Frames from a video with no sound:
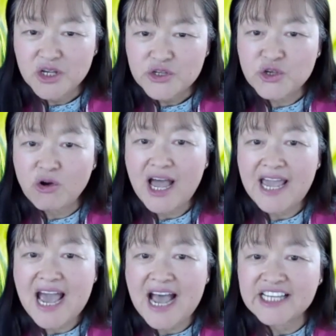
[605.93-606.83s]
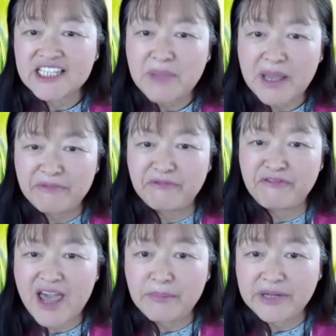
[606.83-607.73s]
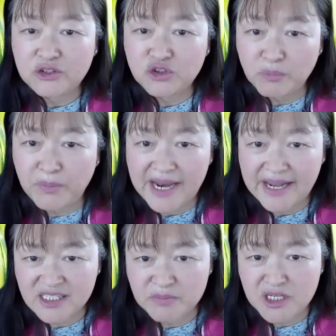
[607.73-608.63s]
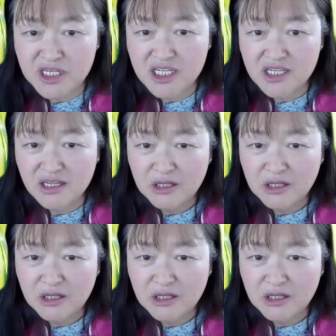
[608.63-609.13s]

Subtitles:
So I asked my family to bless me